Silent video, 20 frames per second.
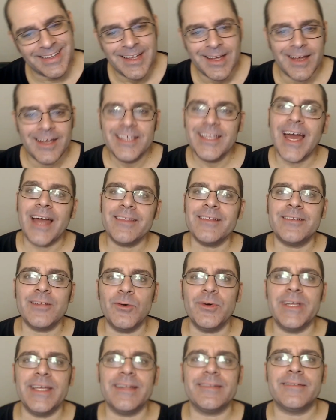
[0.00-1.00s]
You either do
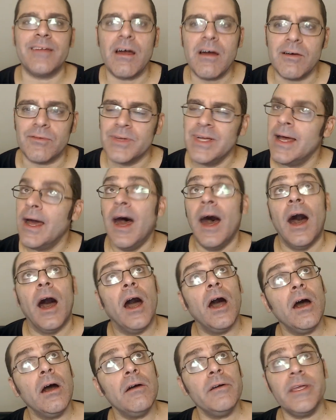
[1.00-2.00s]
it or you don't.
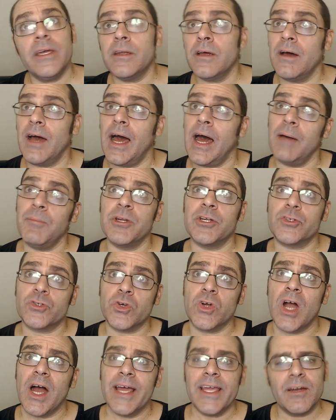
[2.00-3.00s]
Oh, you know, I'm going to
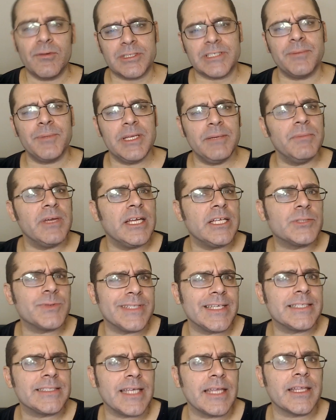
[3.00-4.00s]
try. You know what somebody means when
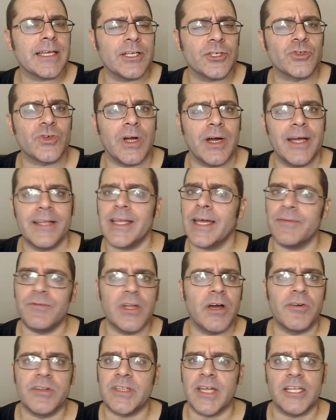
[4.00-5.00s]
they say they're going to try? They have
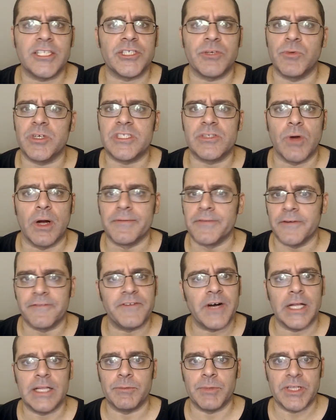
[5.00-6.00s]
no intention whatsoever of
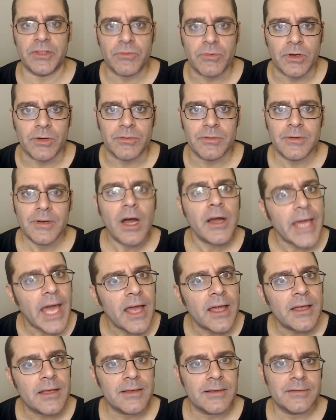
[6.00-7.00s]
following through. Okay?
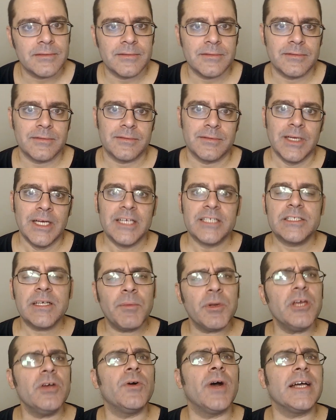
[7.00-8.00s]

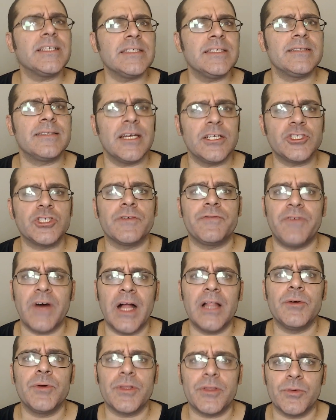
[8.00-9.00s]
Somebody who has an intention of
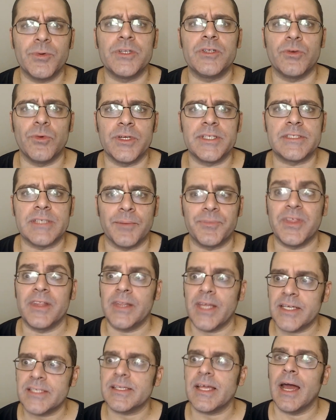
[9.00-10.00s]
following through and doing something,
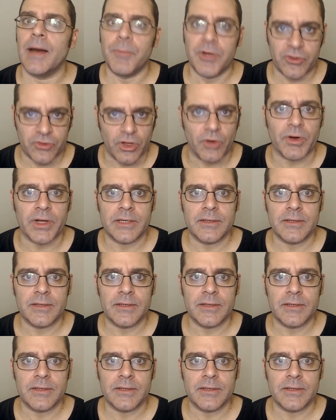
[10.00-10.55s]
they say, I'm going to do it.